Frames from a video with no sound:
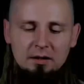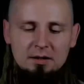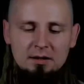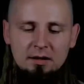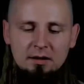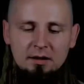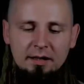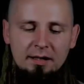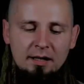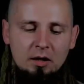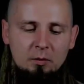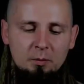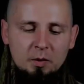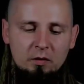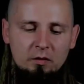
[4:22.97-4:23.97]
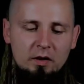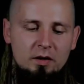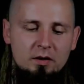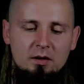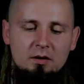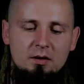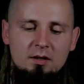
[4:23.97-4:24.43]
understand like how
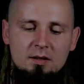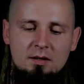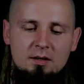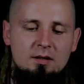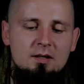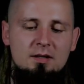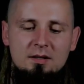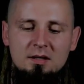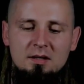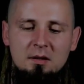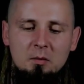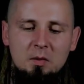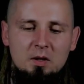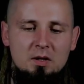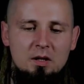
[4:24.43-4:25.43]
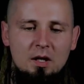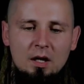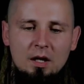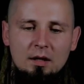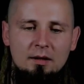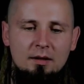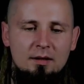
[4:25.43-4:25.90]
perverted this the system is
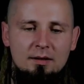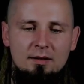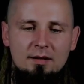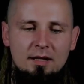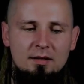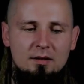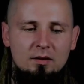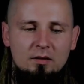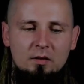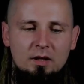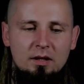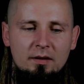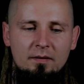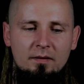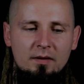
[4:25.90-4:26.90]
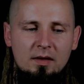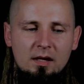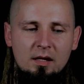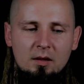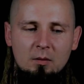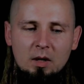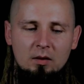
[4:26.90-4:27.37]
that it doesn't really
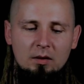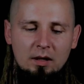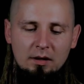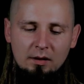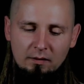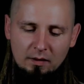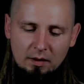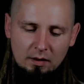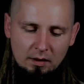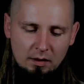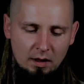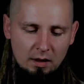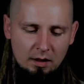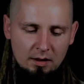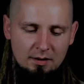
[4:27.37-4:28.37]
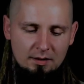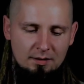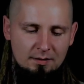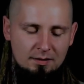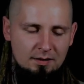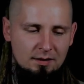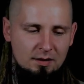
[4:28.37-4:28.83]
think about anything it,
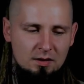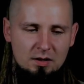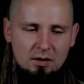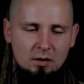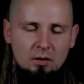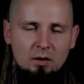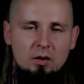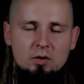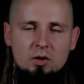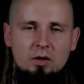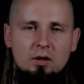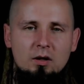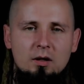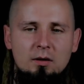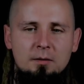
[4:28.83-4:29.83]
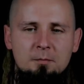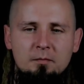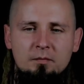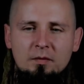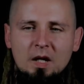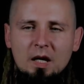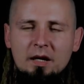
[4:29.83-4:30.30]
there is no logic in it
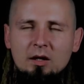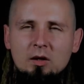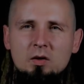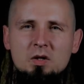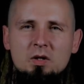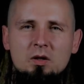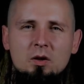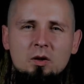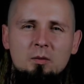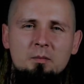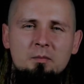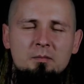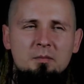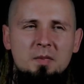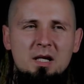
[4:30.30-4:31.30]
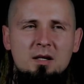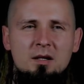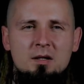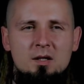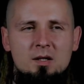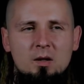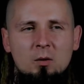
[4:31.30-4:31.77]
and also, being
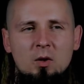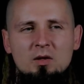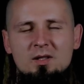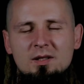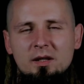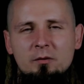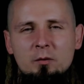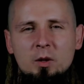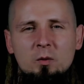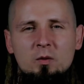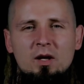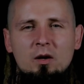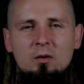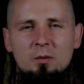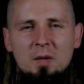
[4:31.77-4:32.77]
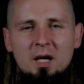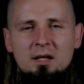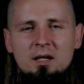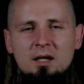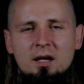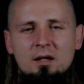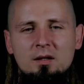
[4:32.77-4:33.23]
in squats, living without
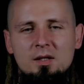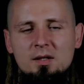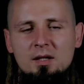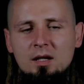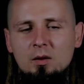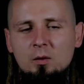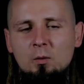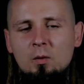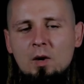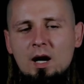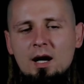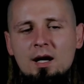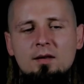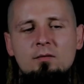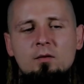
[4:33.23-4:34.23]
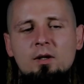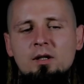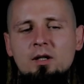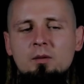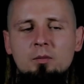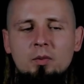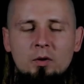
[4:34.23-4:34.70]
money, I understand one
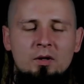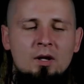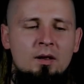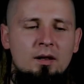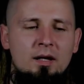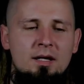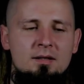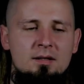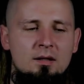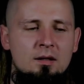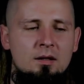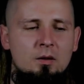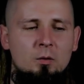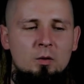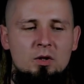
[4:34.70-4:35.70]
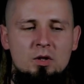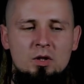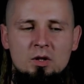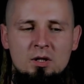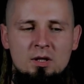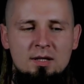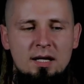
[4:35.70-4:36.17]
very important lesson which
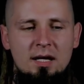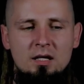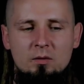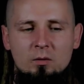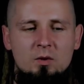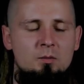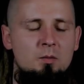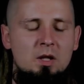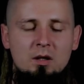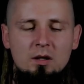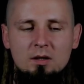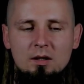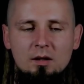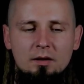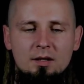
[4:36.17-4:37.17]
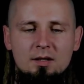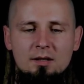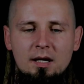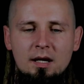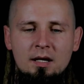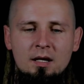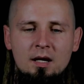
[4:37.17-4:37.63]
stays with me till this
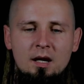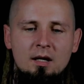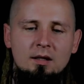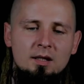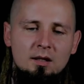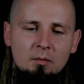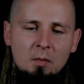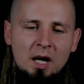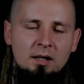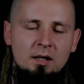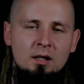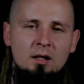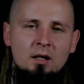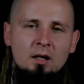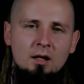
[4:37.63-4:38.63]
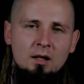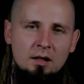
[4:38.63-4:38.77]
day that money